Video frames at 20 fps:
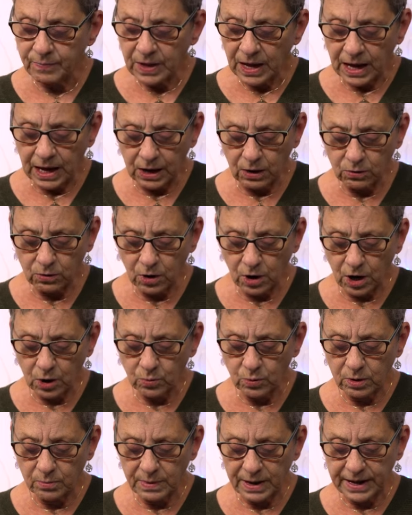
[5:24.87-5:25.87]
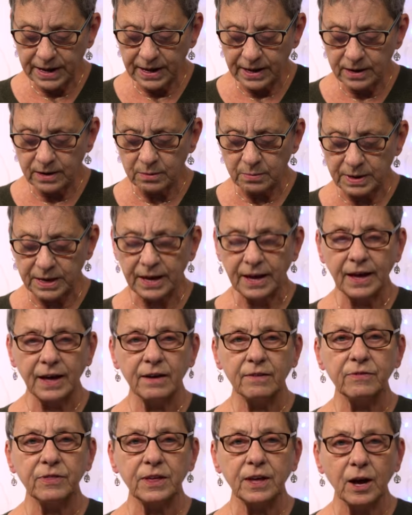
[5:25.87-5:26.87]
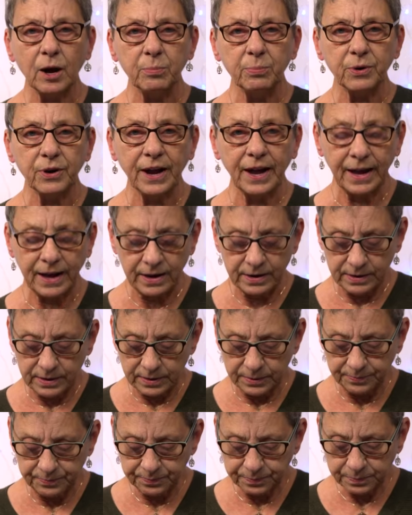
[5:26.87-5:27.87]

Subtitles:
How long will my enemy have the upper hand?